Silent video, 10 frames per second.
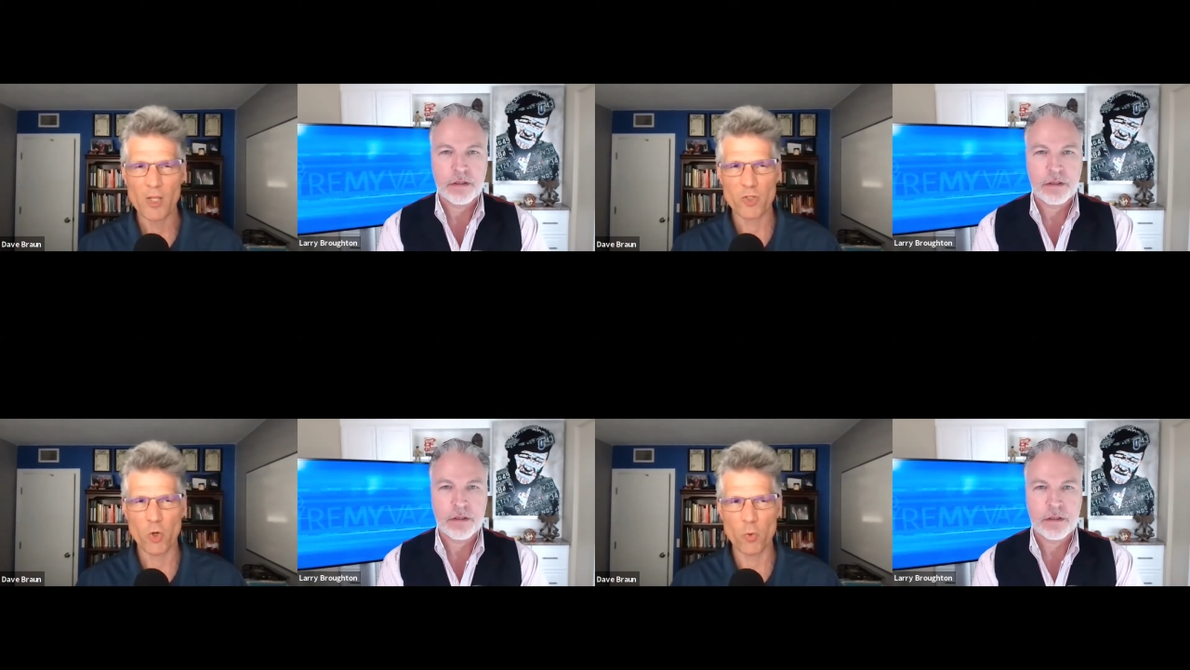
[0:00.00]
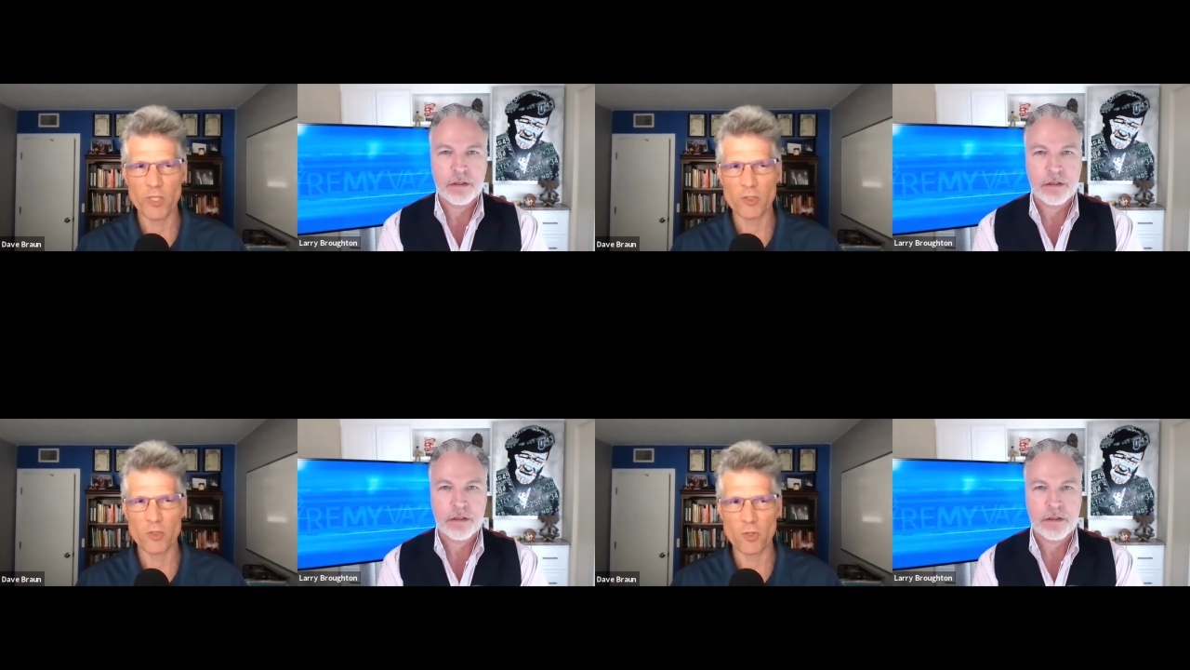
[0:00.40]
Speaker 1: So
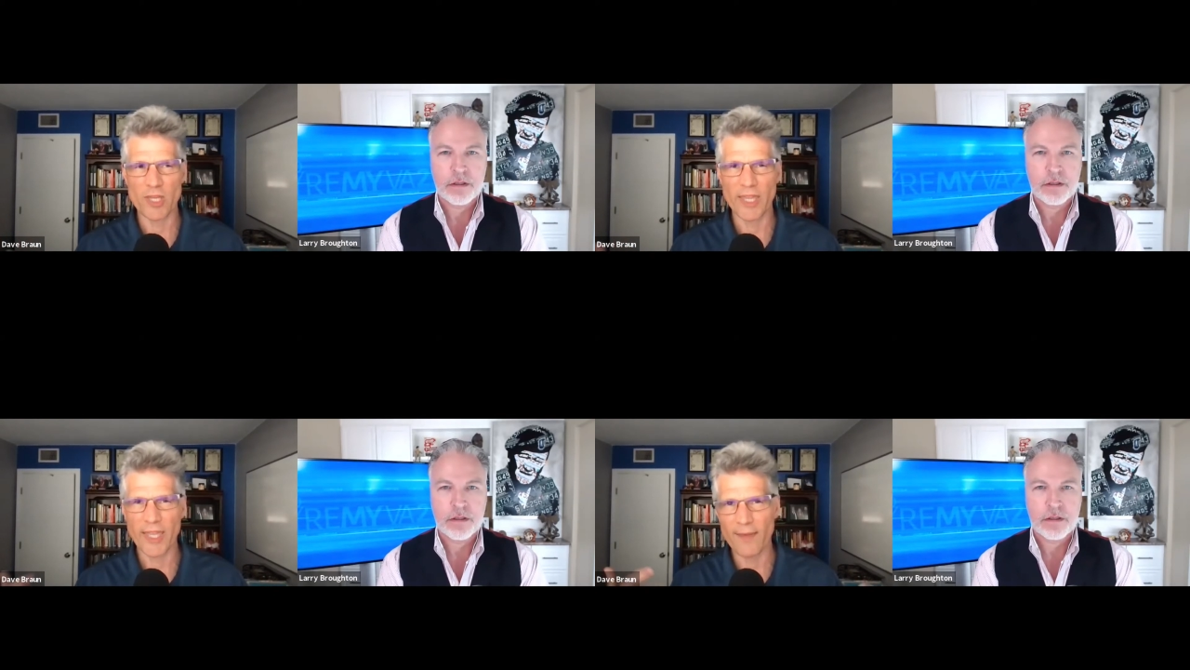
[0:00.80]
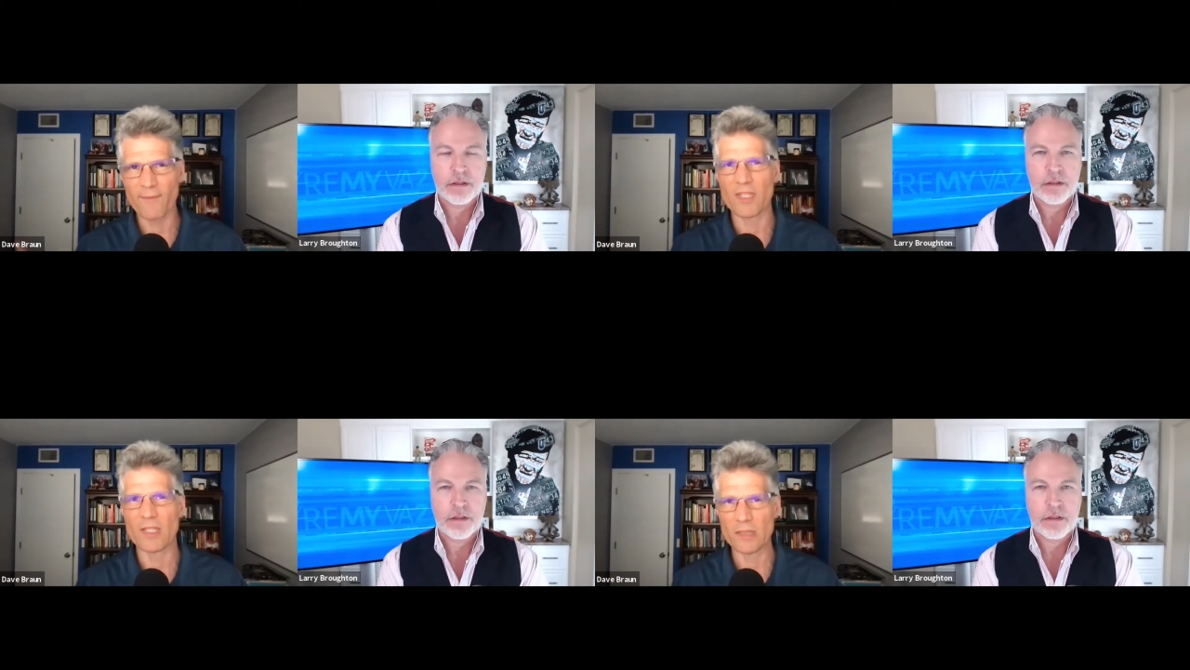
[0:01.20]
we do the
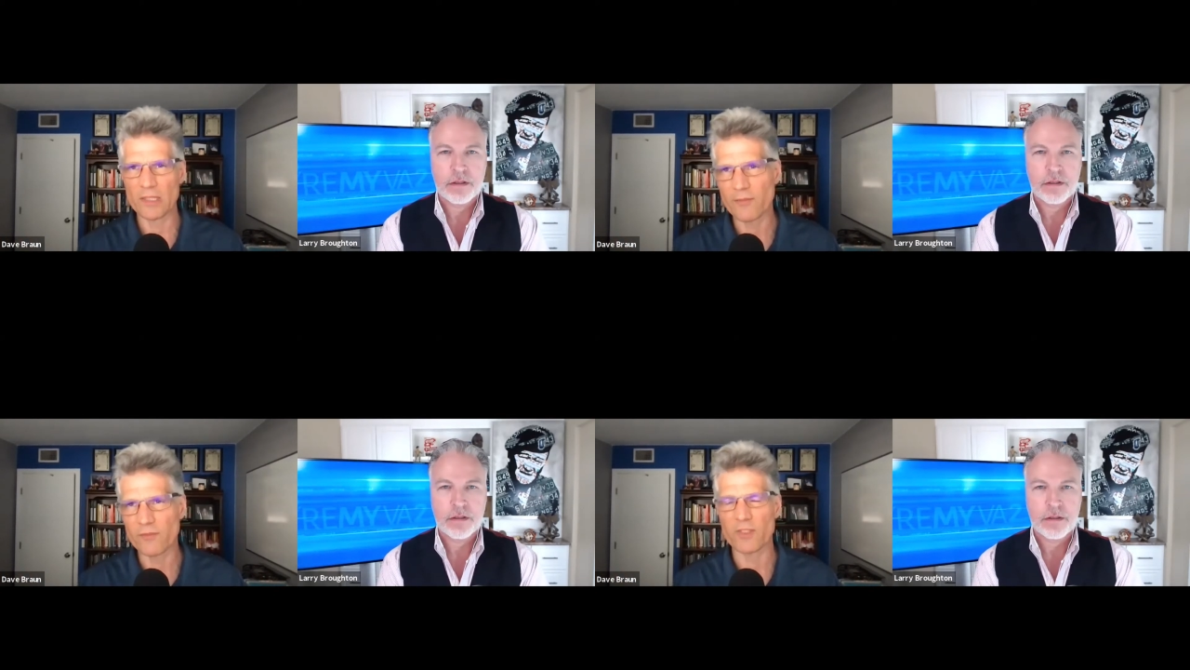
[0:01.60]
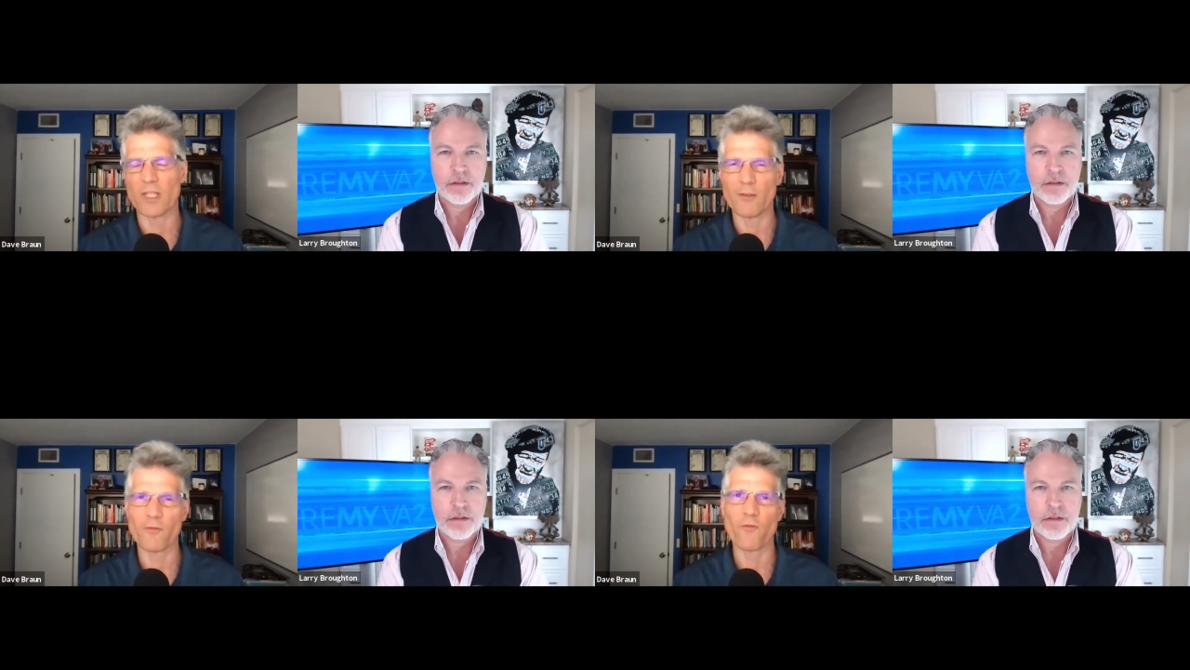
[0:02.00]
heavy
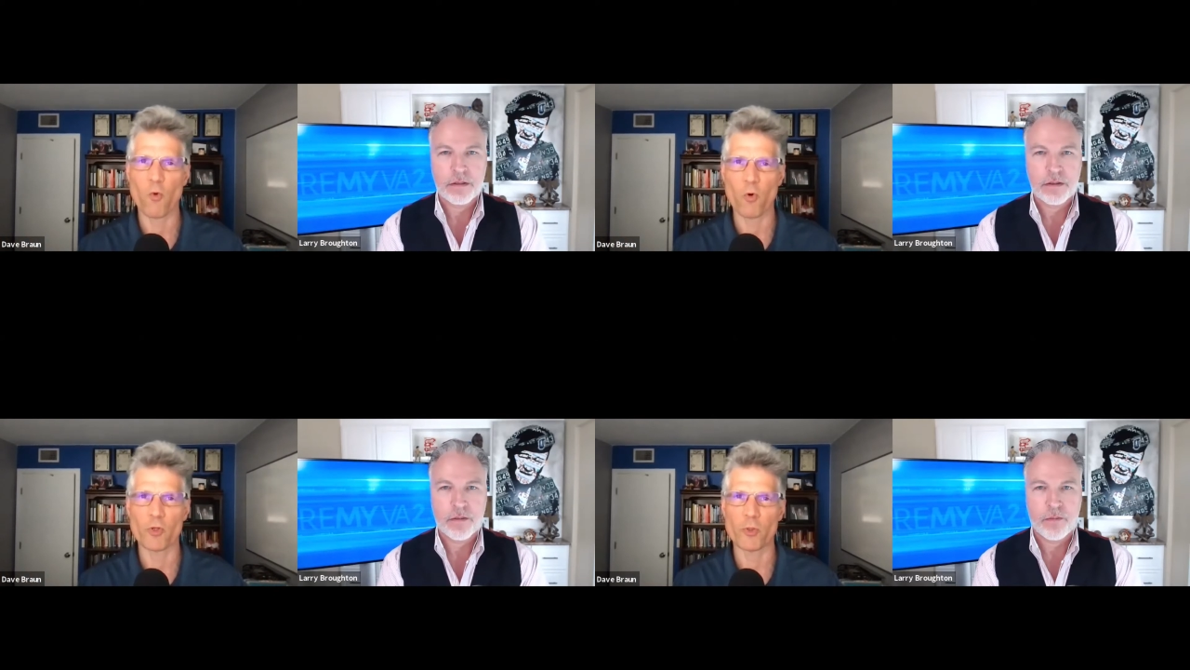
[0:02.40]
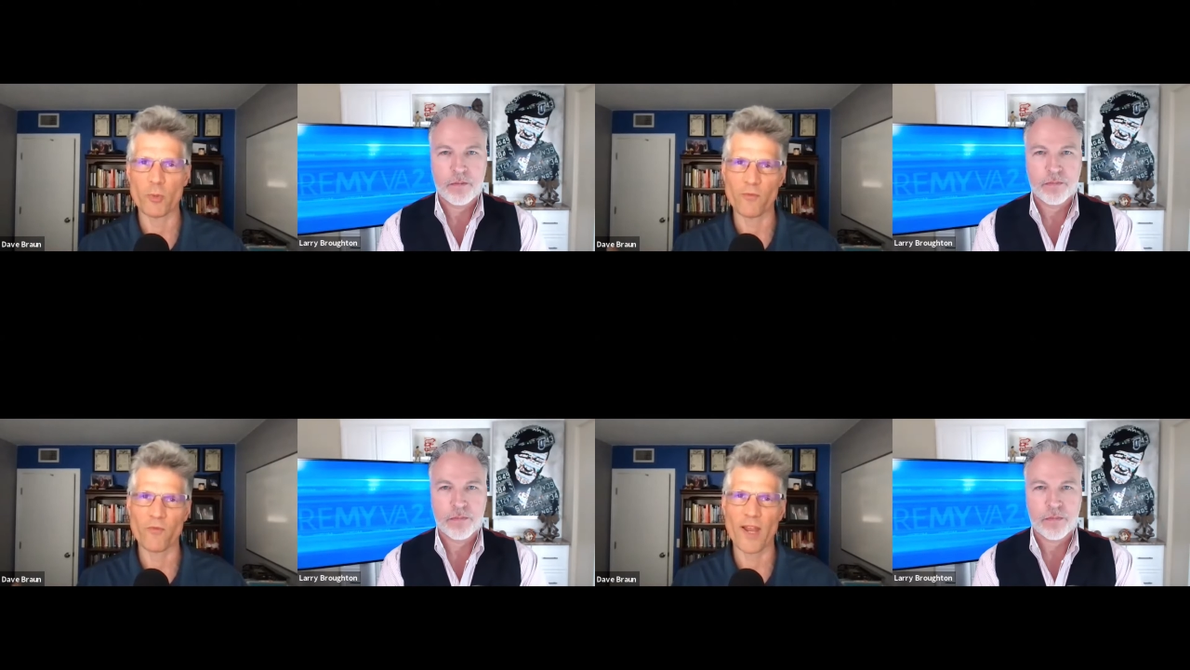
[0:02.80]
lifting for you
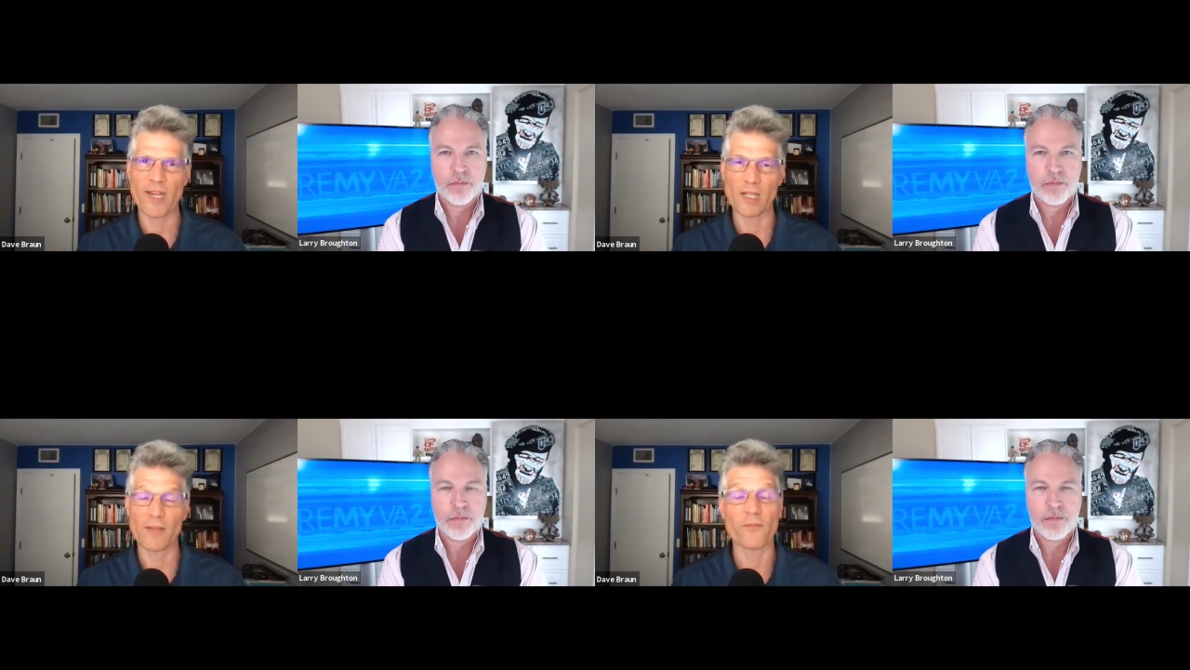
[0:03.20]
in finding a